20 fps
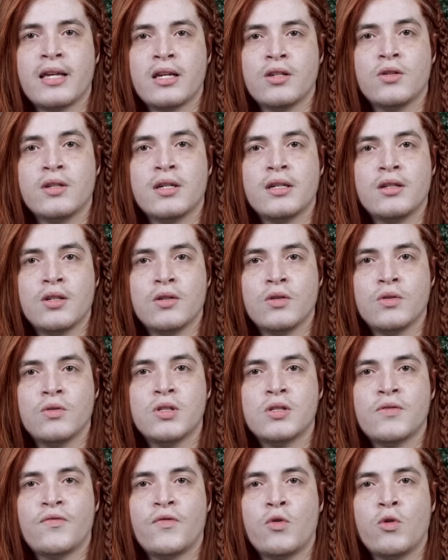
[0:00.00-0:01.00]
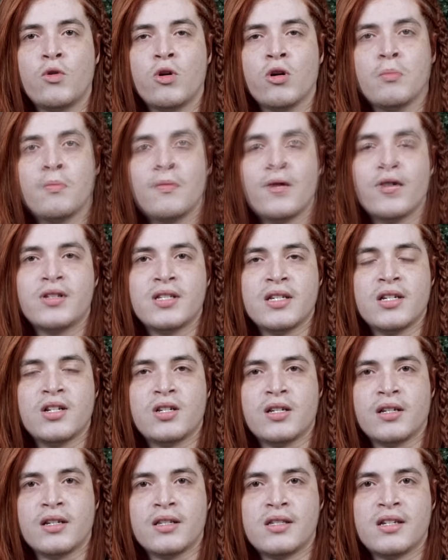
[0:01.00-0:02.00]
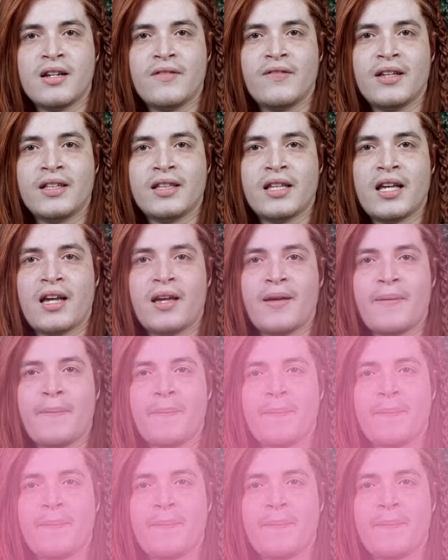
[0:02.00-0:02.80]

that you can use for teaching and stuff like that.